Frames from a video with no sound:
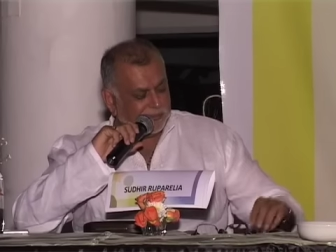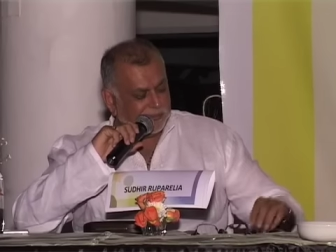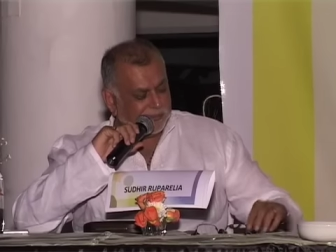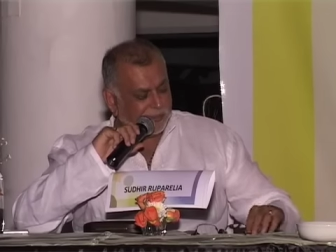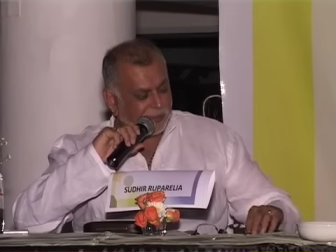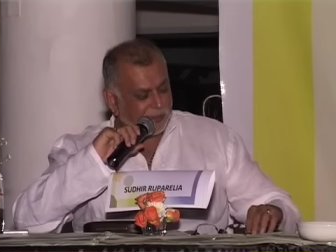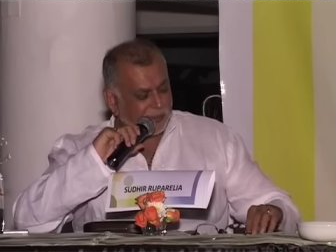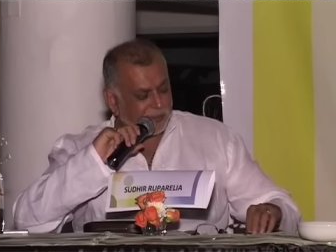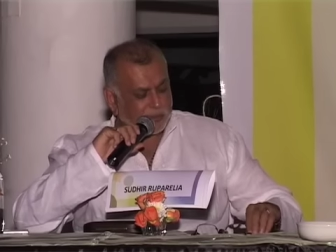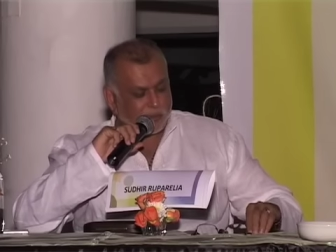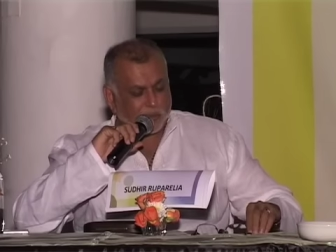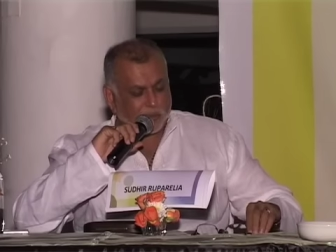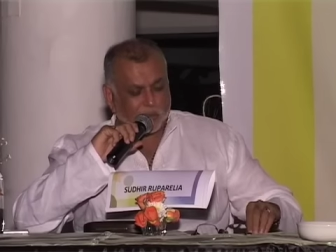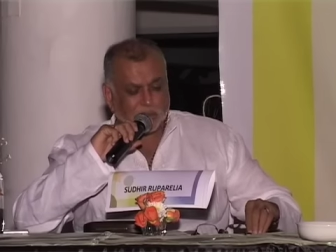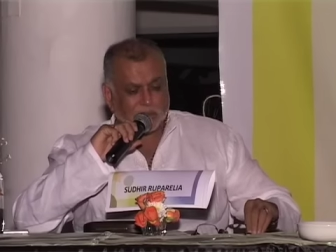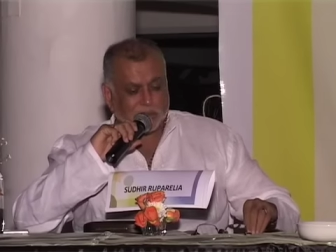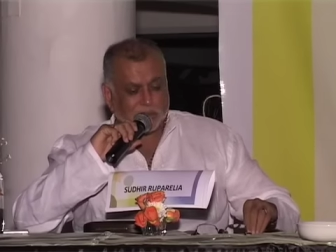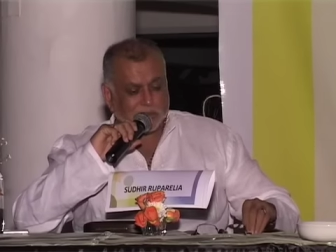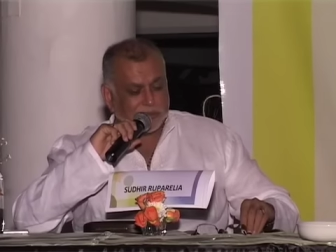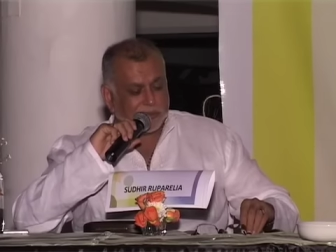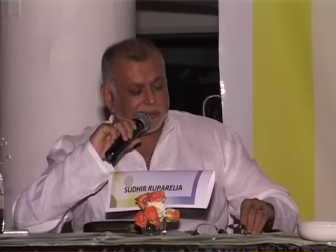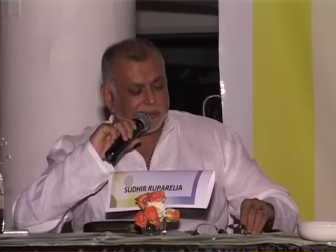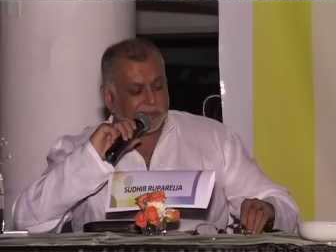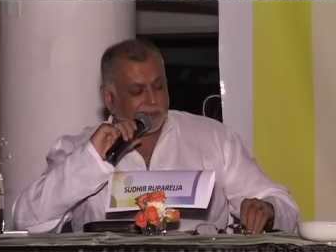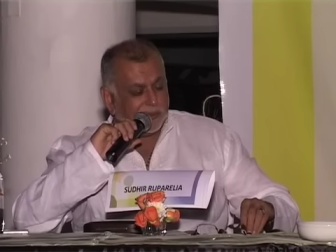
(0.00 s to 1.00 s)
we go through all
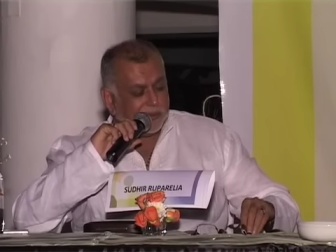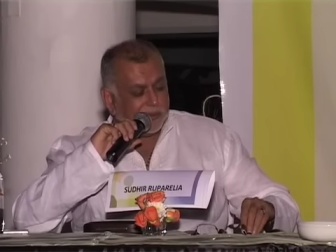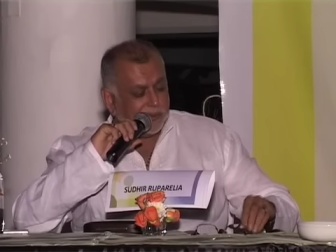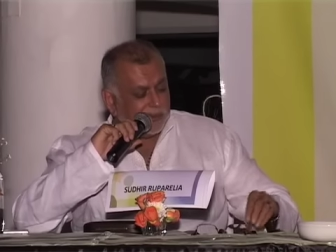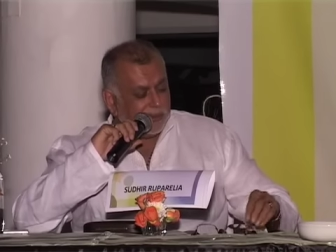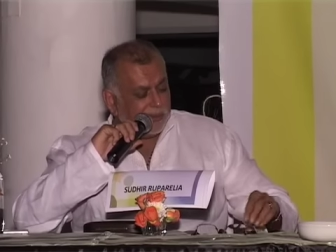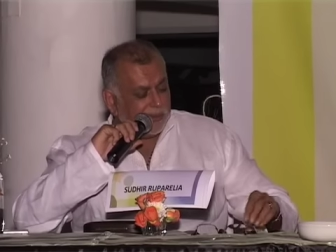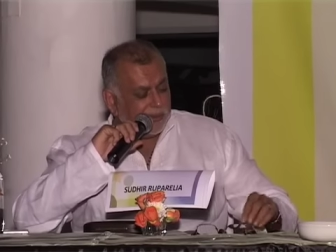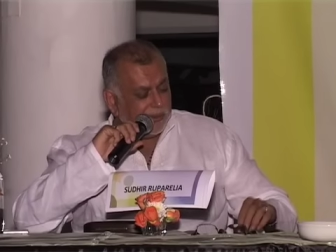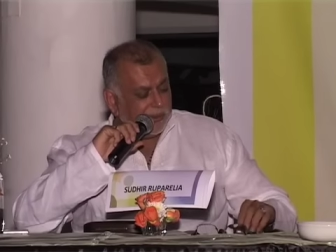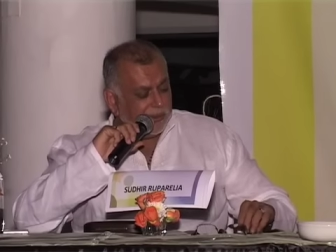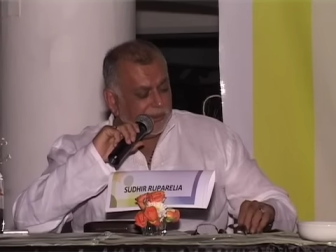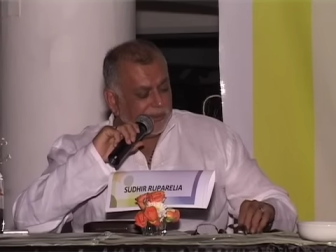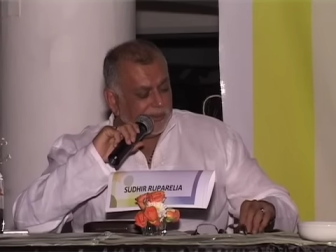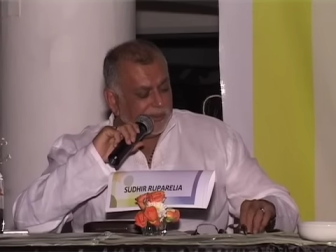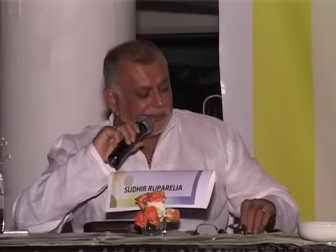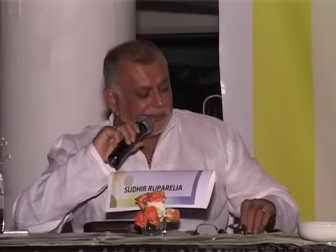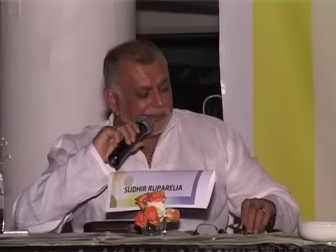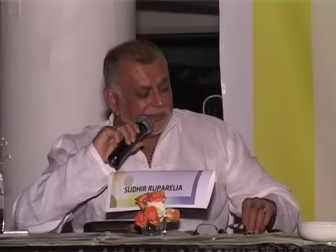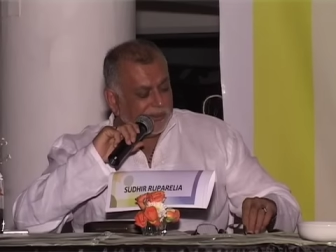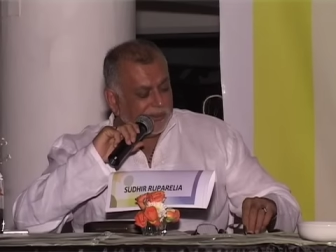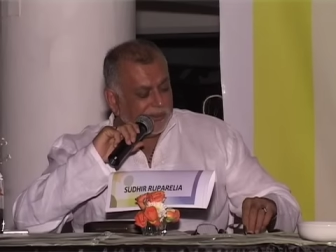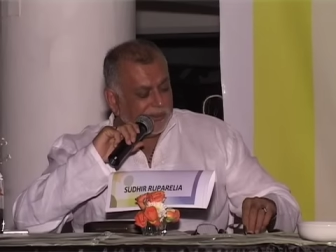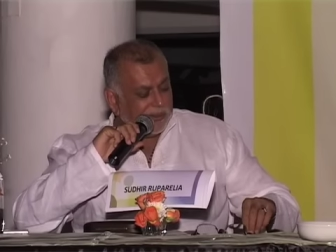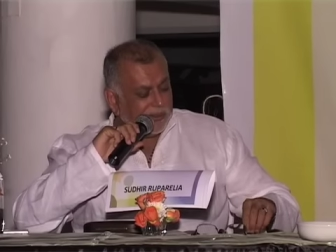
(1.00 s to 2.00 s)
this.
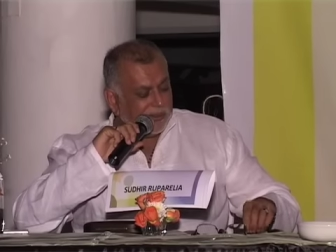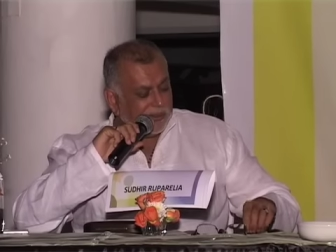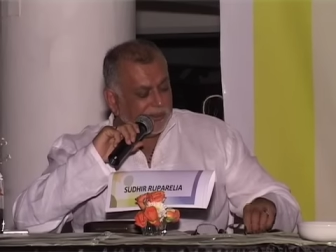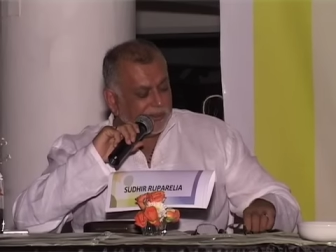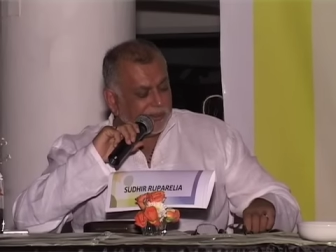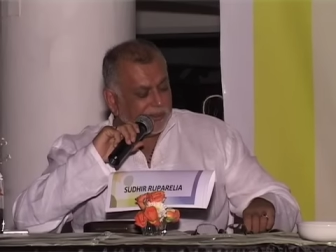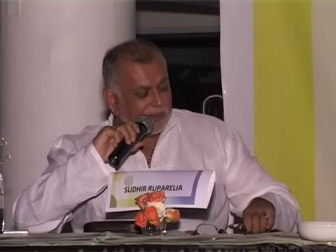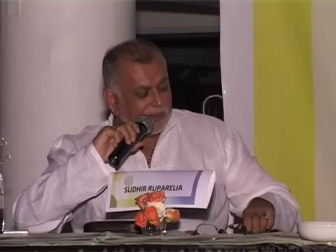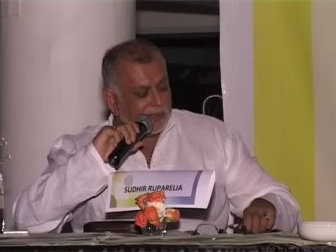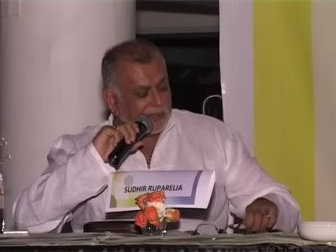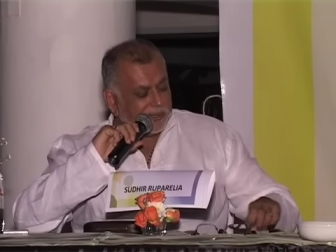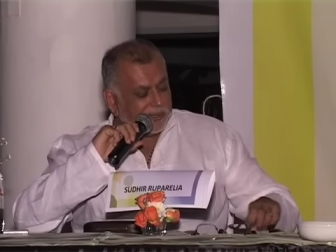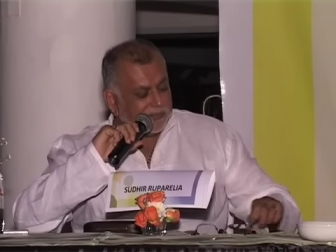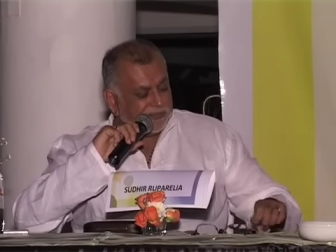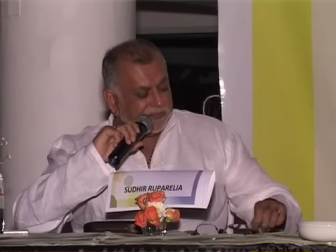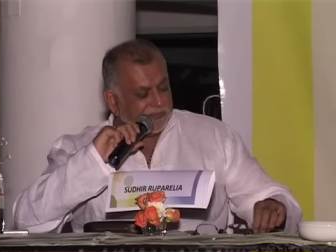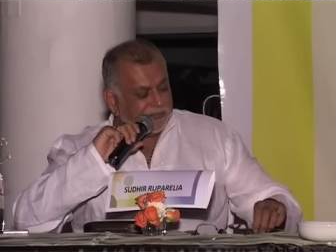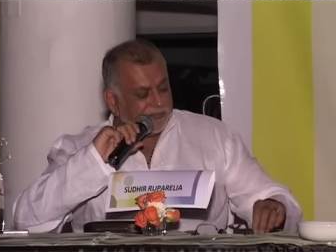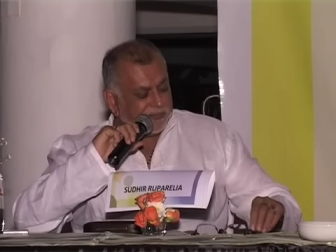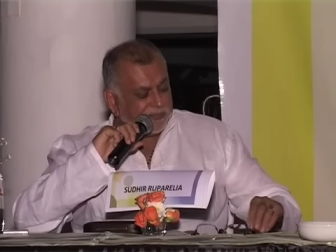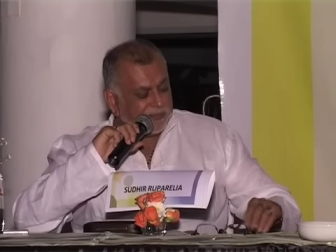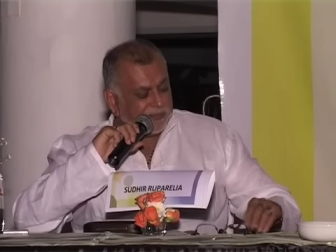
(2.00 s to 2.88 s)
Um,